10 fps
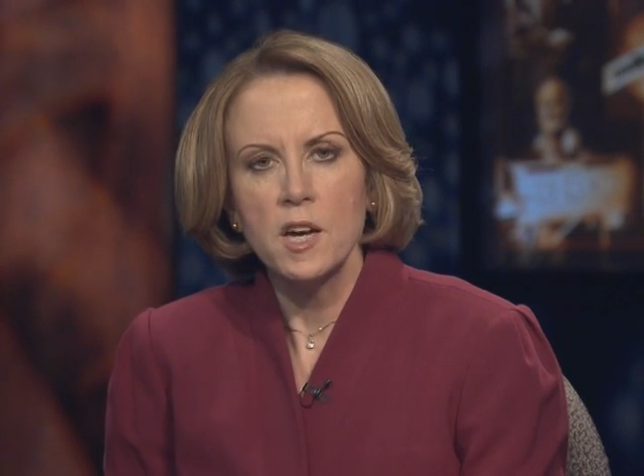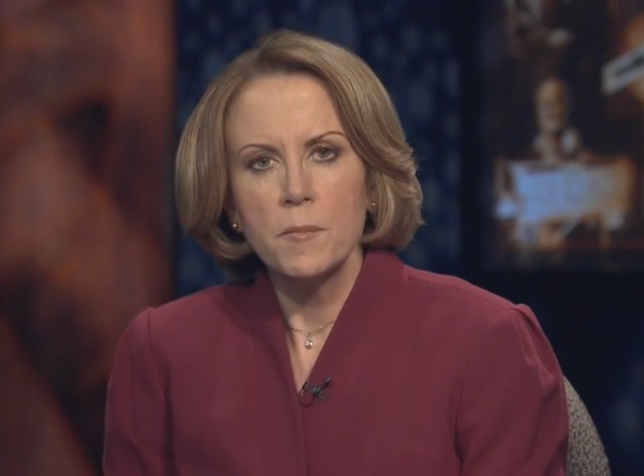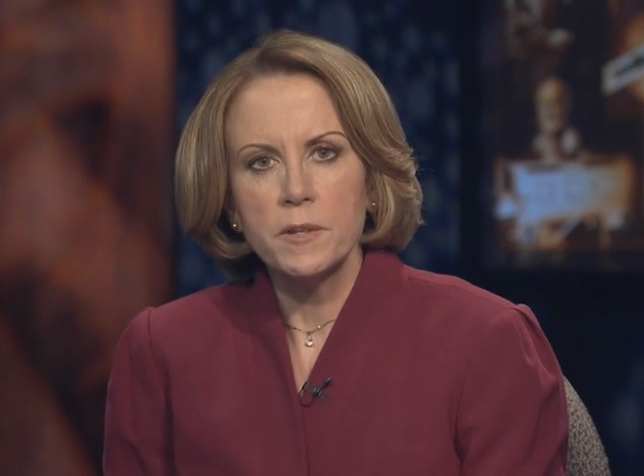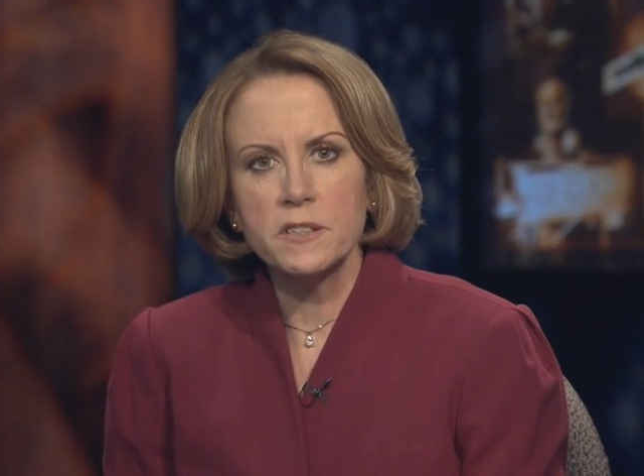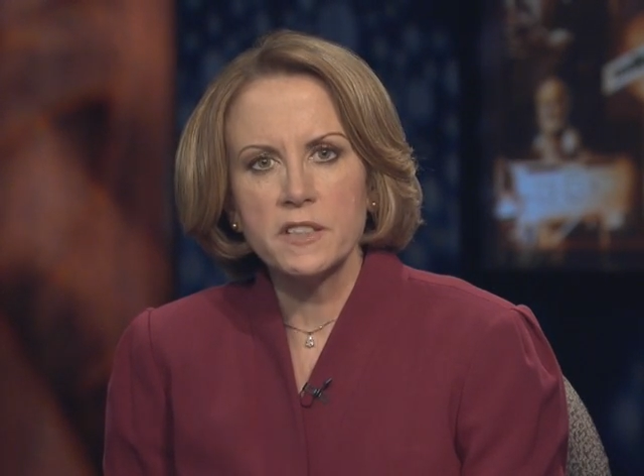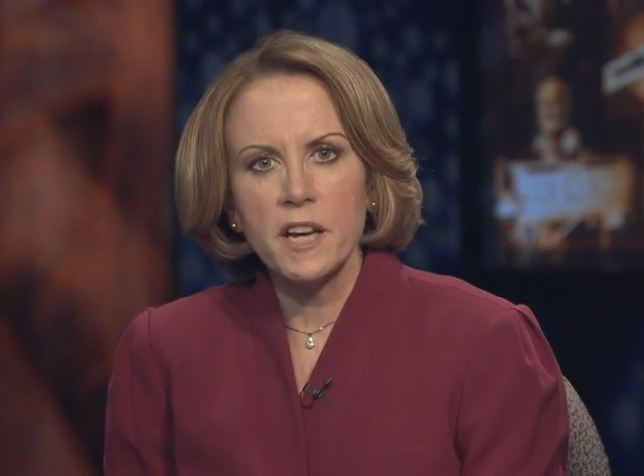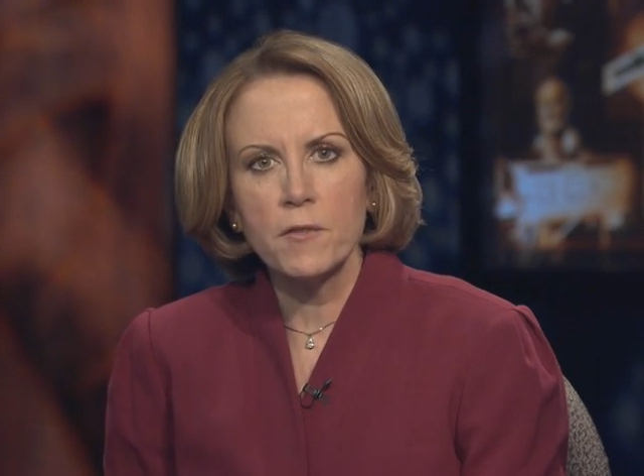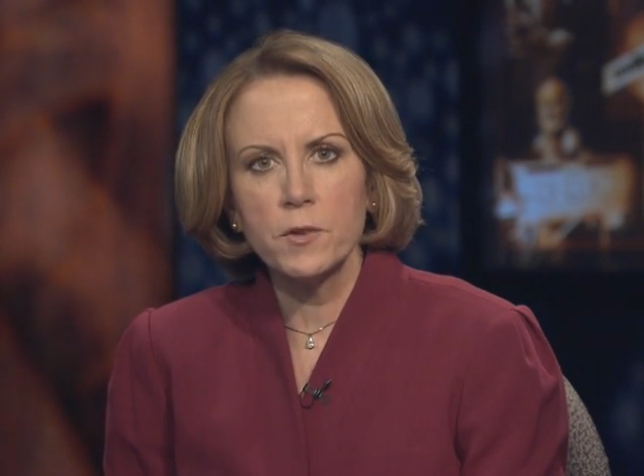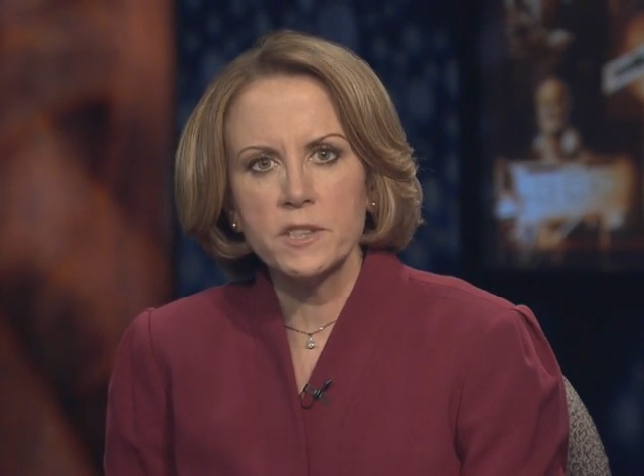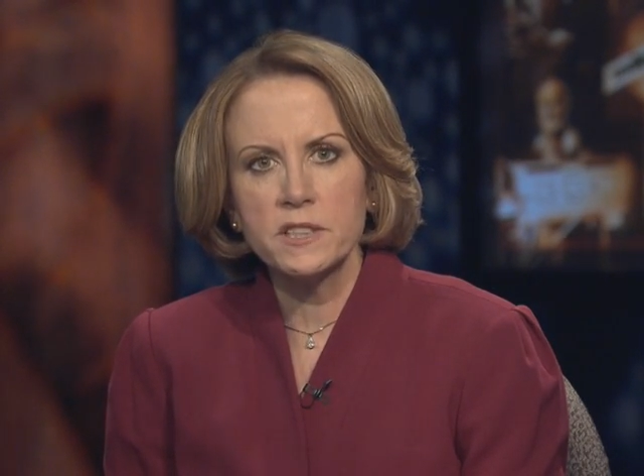because they have
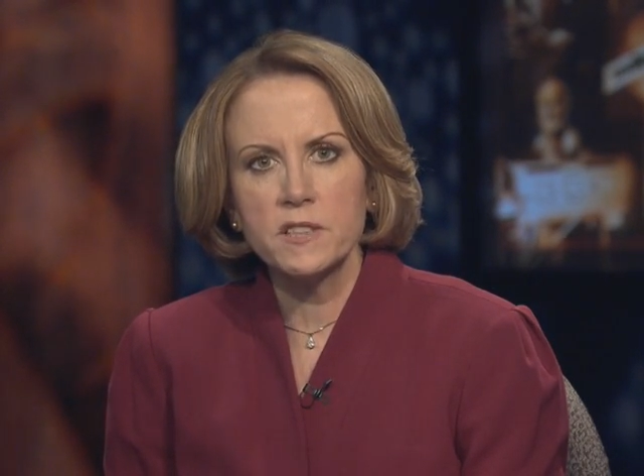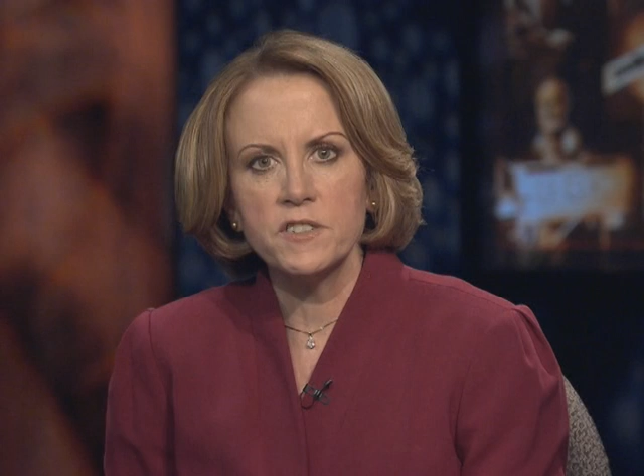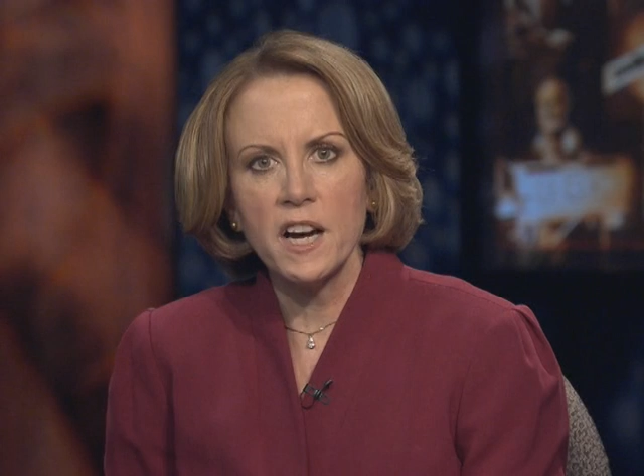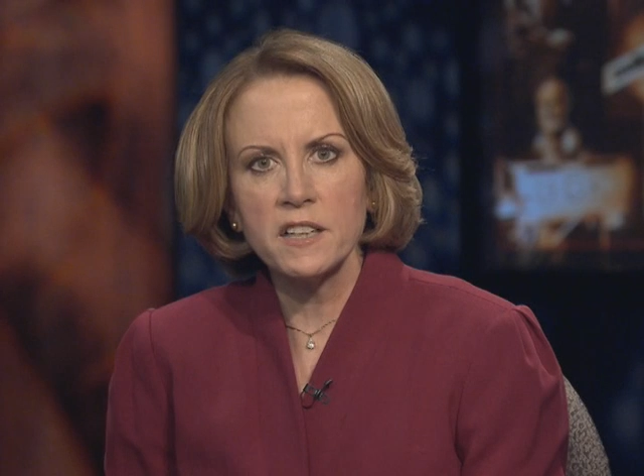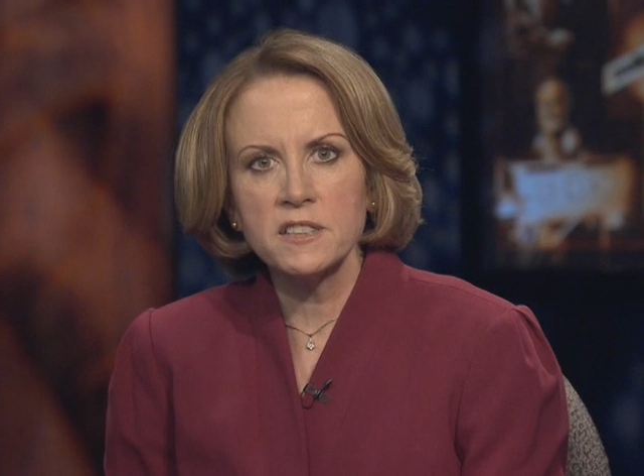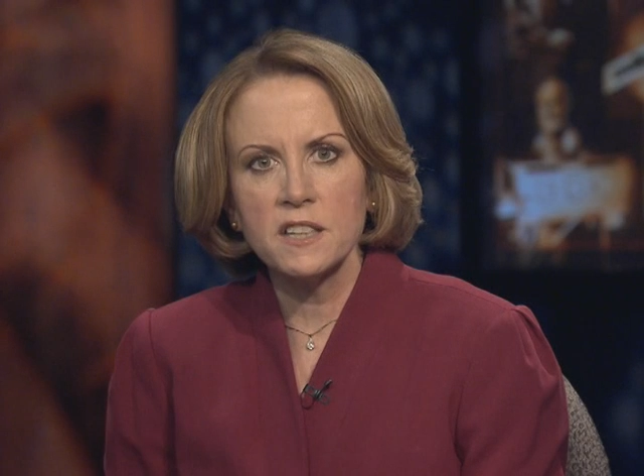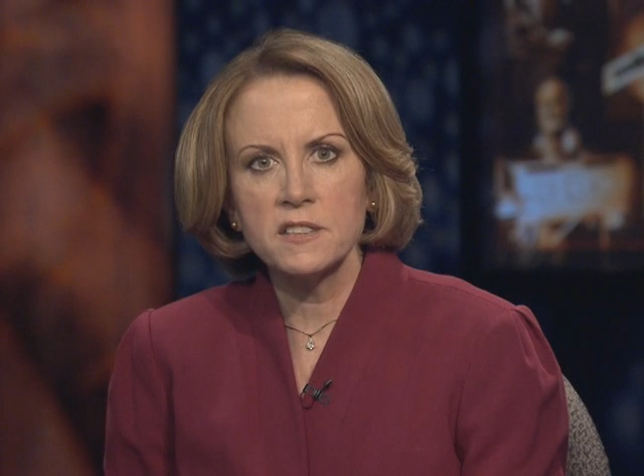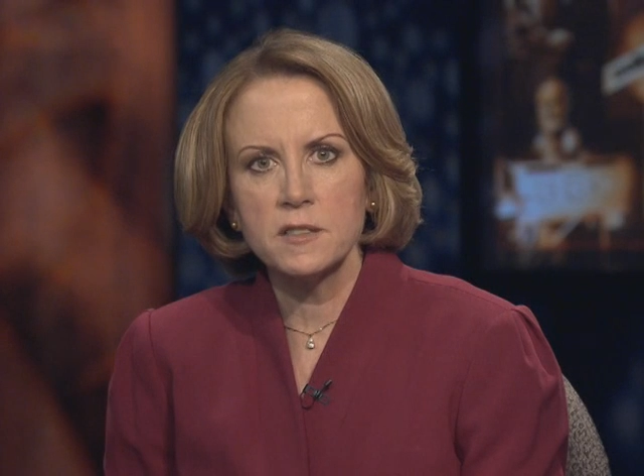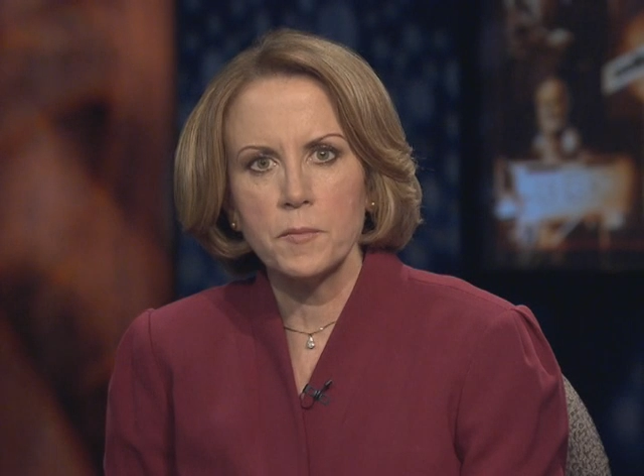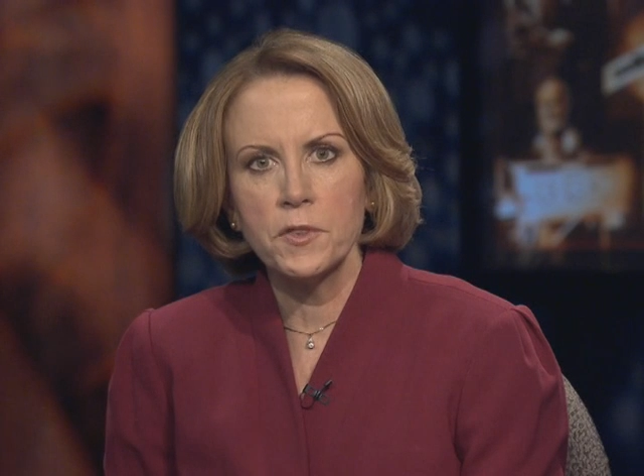received excess
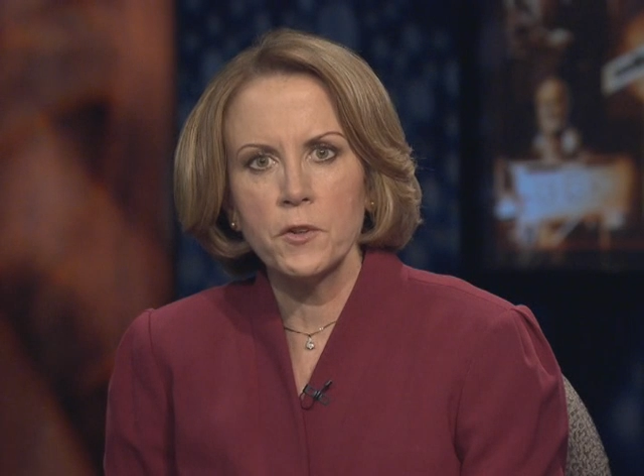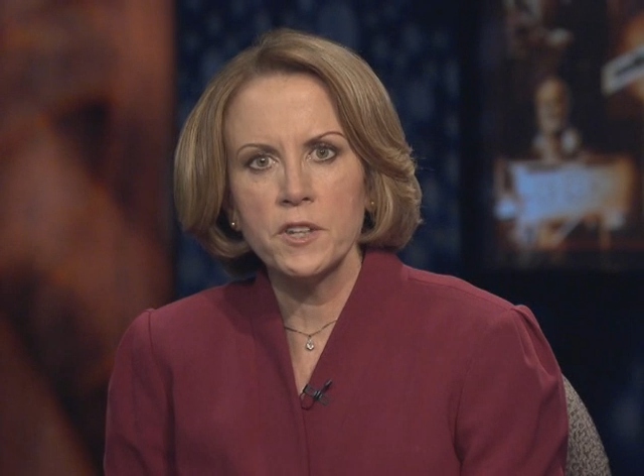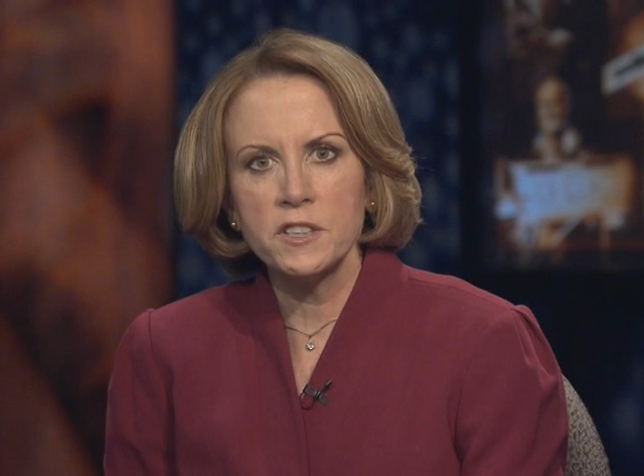diphtheria